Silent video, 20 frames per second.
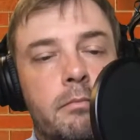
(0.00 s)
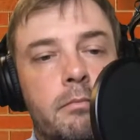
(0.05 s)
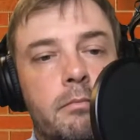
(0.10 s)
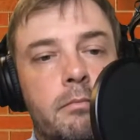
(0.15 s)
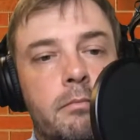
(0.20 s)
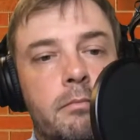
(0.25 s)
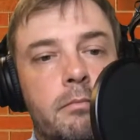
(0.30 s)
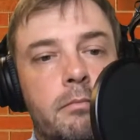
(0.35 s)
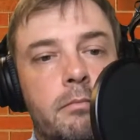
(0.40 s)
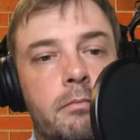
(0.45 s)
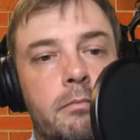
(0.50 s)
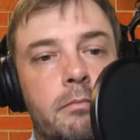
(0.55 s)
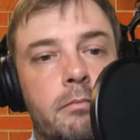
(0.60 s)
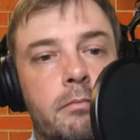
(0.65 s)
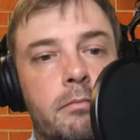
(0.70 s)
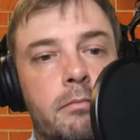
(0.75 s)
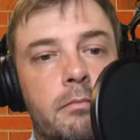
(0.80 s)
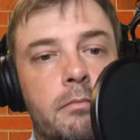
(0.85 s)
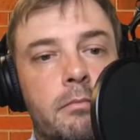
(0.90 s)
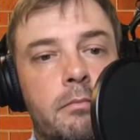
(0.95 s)

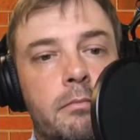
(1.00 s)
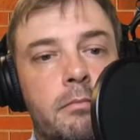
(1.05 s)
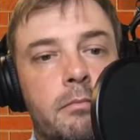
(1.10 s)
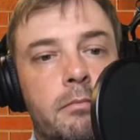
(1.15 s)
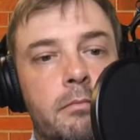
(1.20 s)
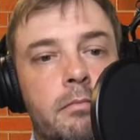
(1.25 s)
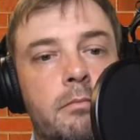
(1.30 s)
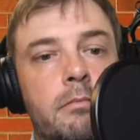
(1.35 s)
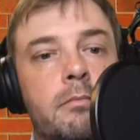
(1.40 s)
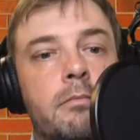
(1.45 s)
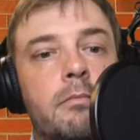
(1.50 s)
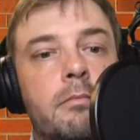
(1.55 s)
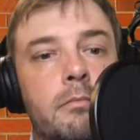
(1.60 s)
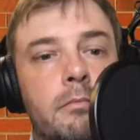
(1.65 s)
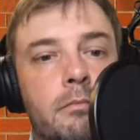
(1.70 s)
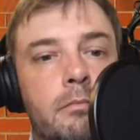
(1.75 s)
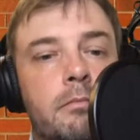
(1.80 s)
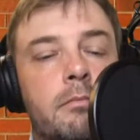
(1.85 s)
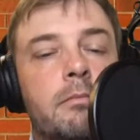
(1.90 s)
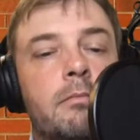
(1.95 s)

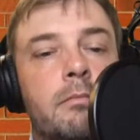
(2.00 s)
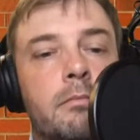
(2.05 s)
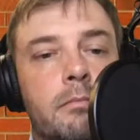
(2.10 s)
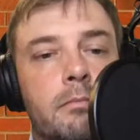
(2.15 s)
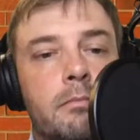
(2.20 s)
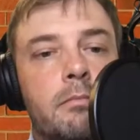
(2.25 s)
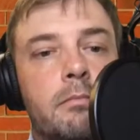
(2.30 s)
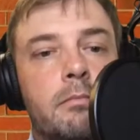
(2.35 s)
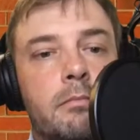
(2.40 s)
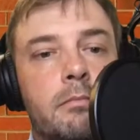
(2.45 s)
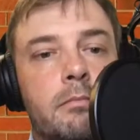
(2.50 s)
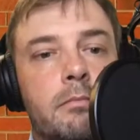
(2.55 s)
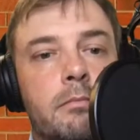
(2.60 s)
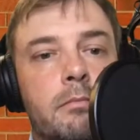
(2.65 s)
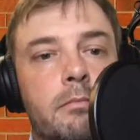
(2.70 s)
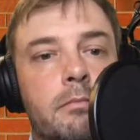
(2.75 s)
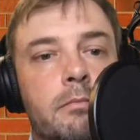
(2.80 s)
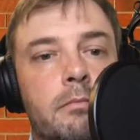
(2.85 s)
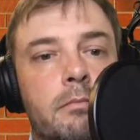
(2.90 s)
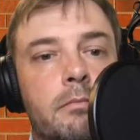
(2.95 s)

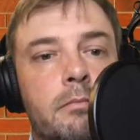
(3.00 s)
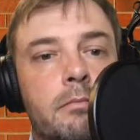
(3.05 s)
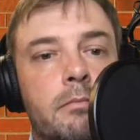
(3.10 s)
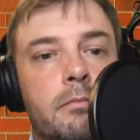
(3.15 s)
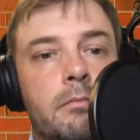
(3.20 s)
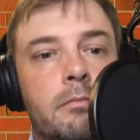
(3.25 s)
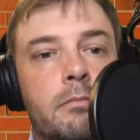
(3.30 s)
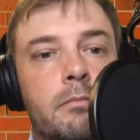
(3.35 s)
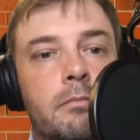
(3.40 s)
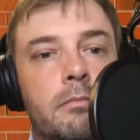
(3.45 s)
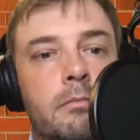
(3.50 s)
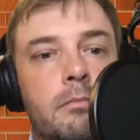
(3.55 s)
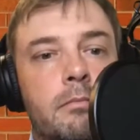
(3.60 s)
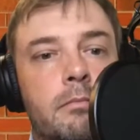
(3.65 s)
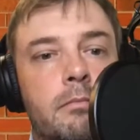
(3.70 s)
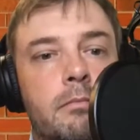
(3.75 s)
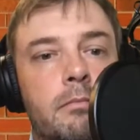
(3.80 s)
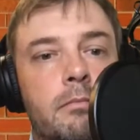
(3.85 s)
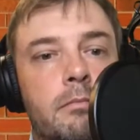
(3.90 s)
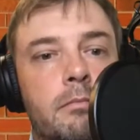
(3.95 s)

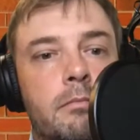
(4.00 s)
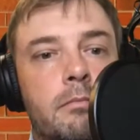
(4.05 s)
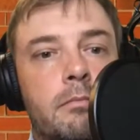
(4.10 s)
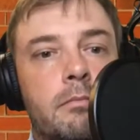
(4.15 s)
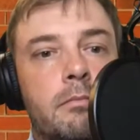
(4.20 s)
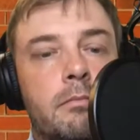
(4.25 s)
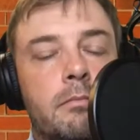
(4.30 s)
No words are spoken by the person on screen.